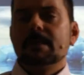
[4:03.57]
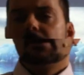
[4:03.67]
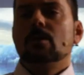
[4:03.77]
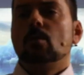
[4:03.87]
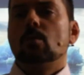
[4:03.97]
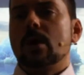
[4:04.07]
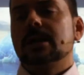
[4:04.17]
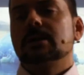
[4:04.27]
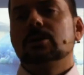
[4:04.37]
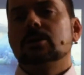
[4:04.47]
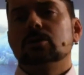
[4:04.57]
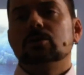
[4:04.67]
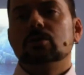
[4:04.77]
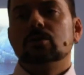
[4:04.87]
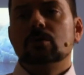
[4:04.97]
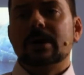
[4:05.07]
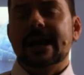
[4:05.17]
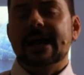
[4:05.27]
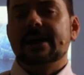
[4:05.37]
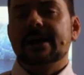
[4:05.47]
when you
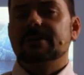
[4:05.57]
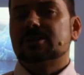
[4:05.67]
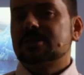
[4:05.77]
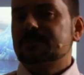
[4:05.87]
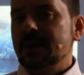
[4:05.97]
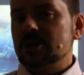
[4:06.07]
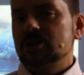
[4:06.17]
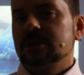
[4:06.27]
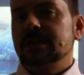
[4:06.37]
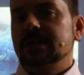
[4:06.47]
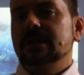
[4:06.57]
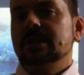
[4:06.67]
have especially